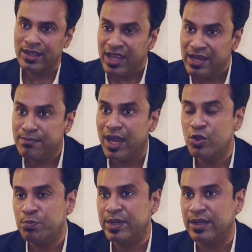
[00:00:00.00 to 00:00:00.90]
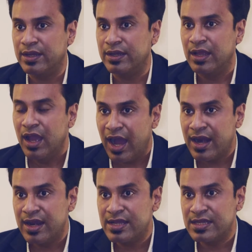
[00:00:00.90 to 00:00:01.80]
In my opinion,
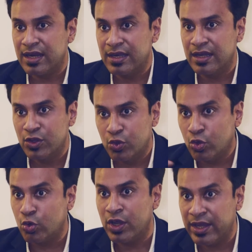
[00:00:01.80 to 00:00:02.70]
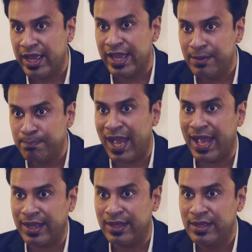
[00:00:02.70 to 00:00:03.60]
unless and until you grow her hair
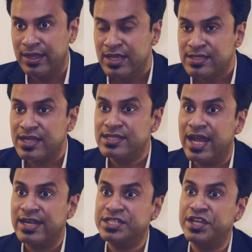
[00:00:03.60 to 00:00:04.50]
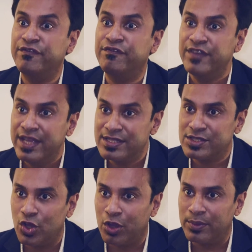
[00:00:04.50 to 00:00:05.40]
back such that she feels
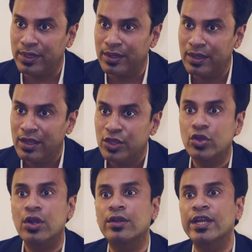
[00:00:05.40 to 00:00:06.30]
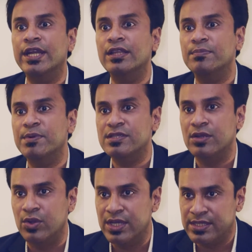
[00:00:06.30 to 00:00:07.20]
normal, you're not treating the
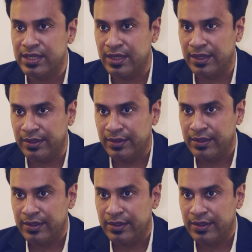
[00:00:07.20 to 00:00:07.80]
person holistically.